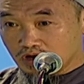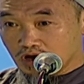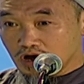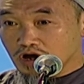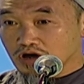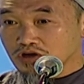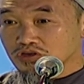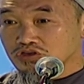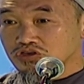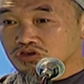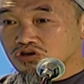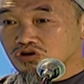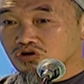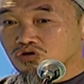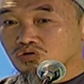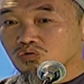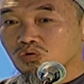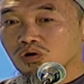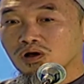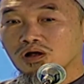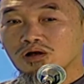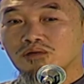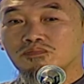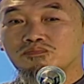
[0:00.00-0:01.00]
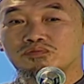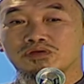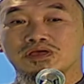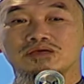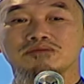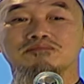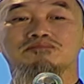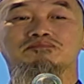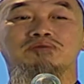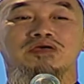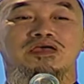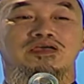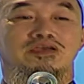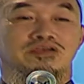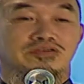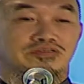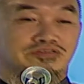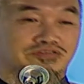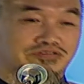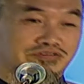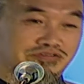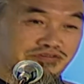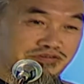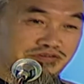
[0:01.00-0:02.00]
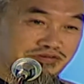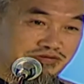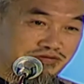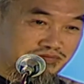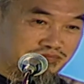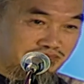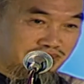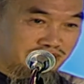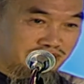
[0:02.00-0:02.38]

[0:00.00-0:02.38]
you will bring peace